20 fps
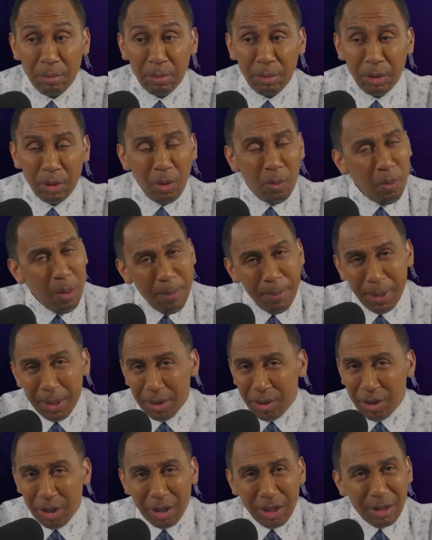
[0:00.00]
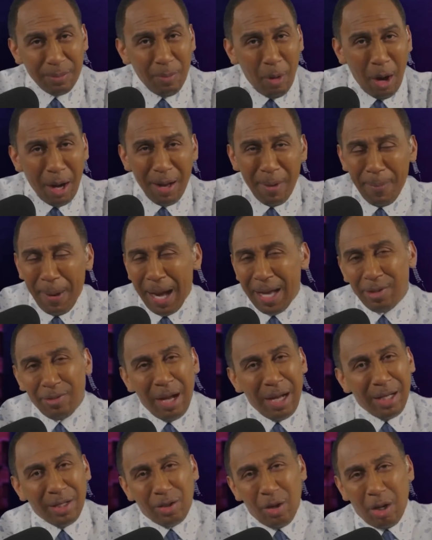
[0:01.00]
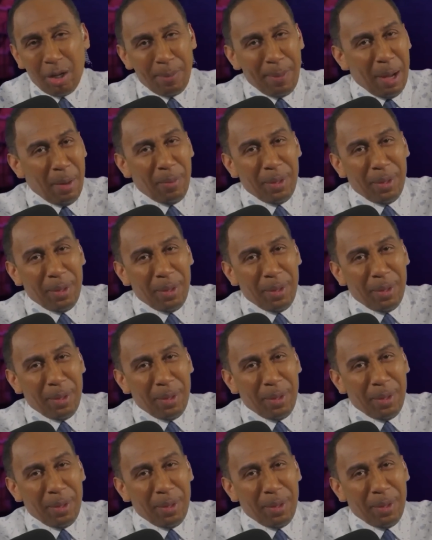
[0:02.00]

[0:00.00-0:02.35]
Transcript: The woman is just smart. Everybody trying to talk about